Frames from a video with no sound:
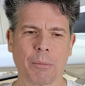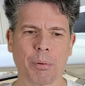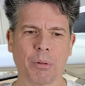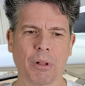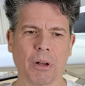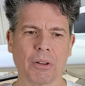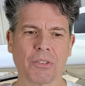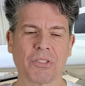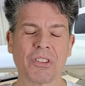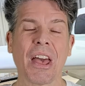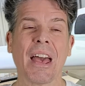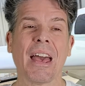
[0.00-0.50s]

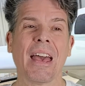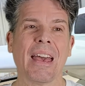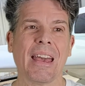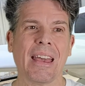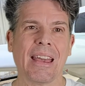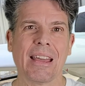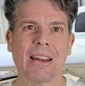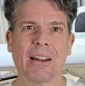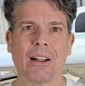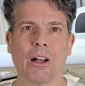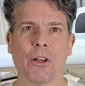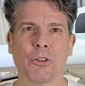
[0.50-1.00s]
plugs.
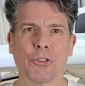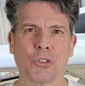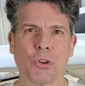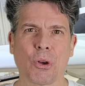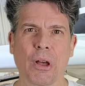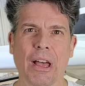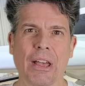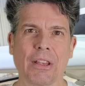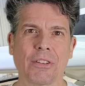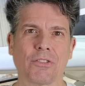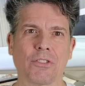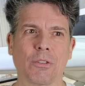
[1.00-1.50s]
It also
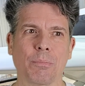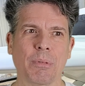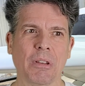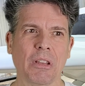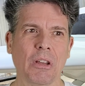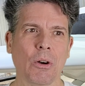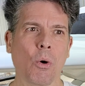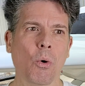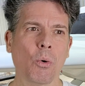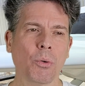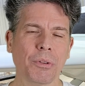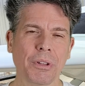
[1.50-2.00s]
has to be
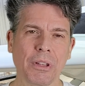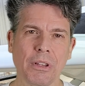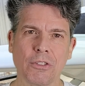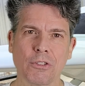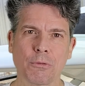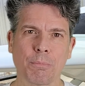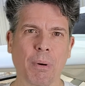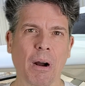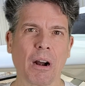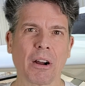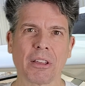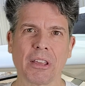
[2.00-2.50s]
only
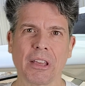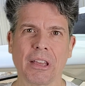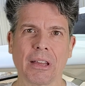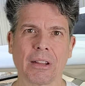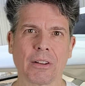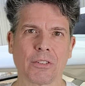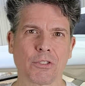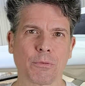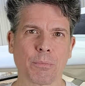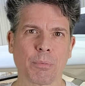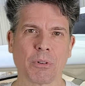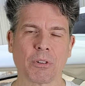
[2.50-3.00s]
sparking at a
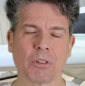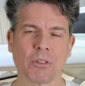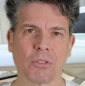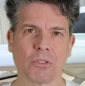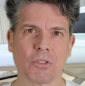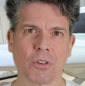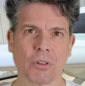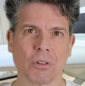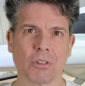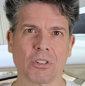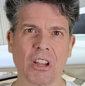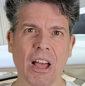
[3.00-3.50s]

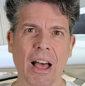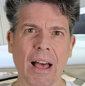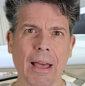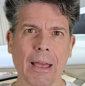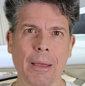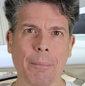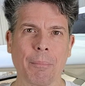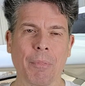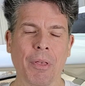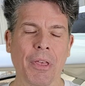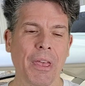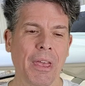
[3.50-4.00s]
certain
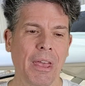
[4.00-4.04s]
time.